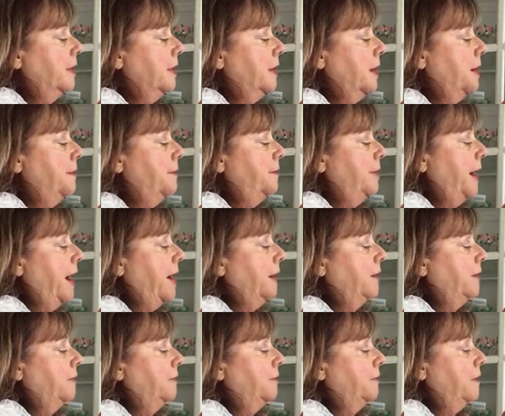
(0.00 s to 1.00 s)
Come
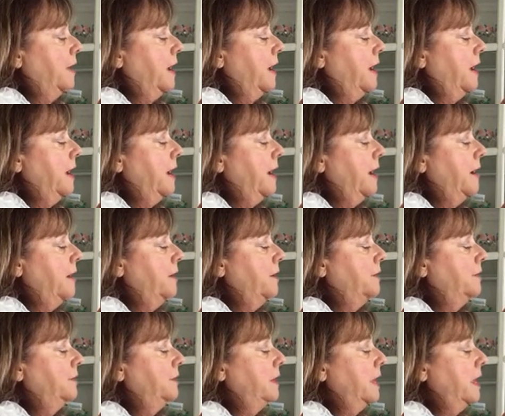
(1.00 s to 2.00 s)
back
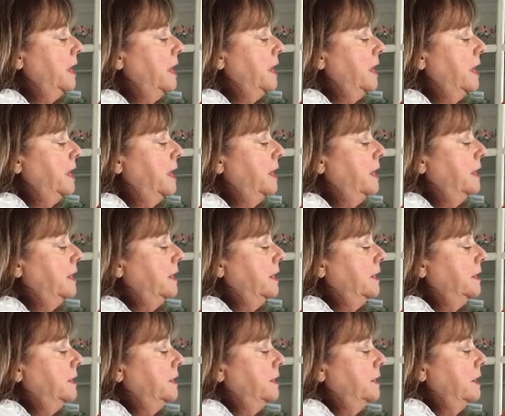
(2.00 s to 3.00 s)
around
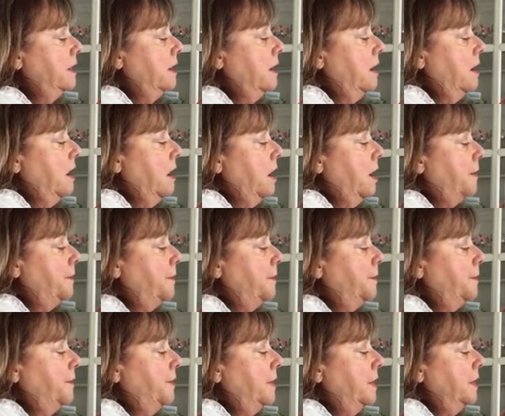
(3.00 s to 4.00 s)
and
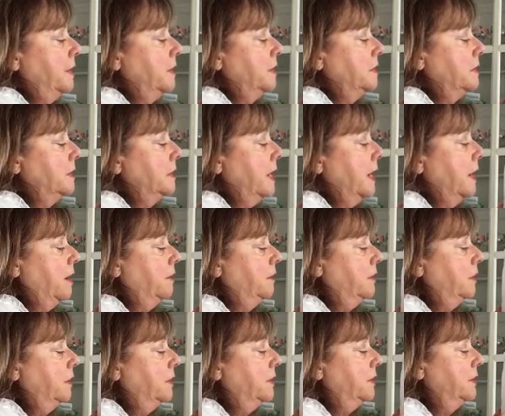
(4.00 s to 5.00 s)
up, down
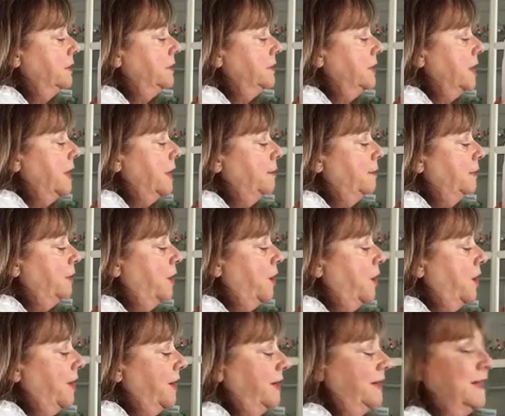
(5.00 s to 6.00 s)
on the same
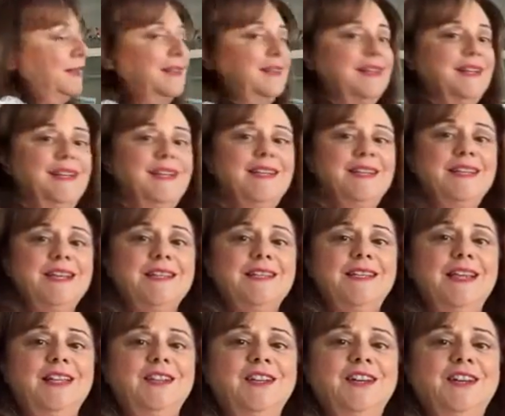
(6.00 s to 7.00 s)
line. Doesn't
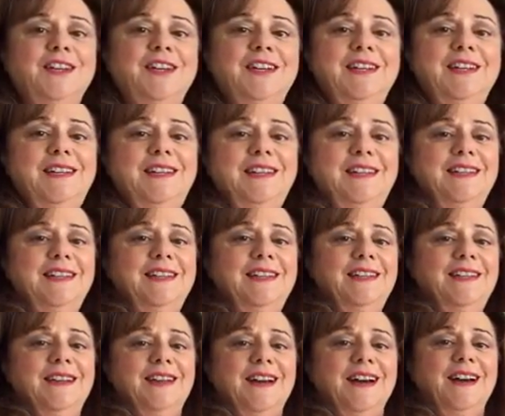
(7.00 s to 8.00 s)
that look good?
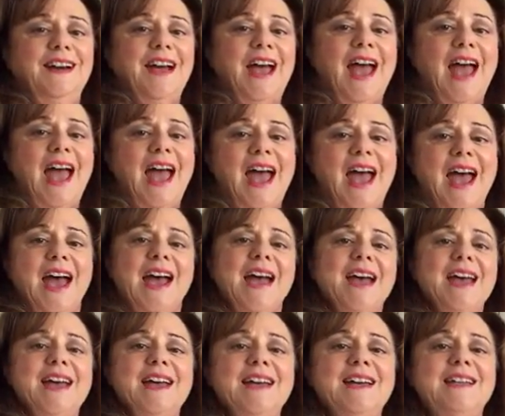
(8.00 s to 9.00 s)

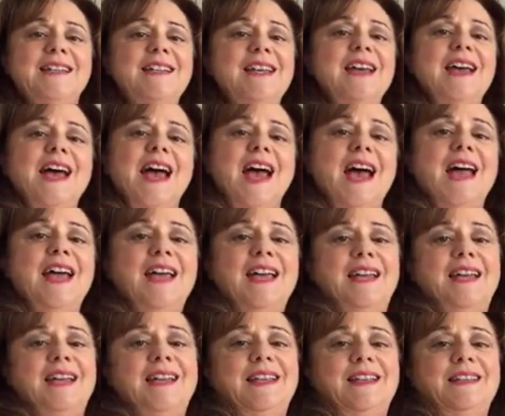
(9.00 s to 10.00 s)
Add
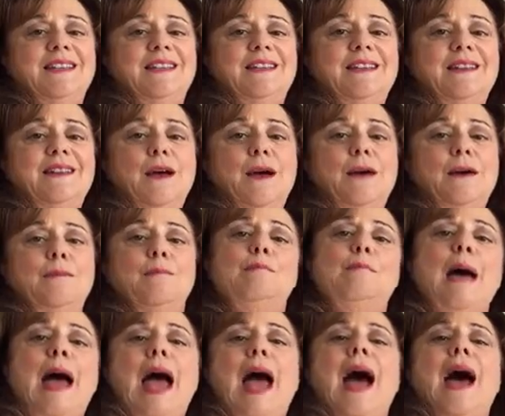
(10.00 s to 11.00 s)
and
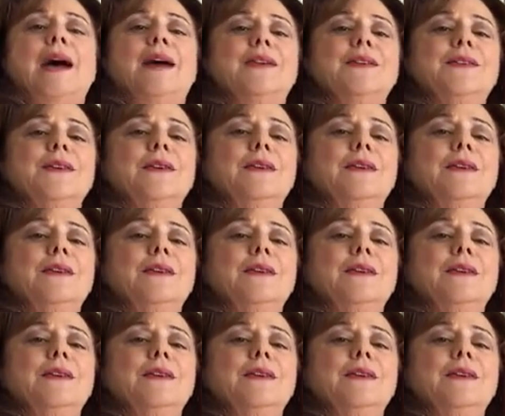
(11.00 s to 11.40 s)
bad.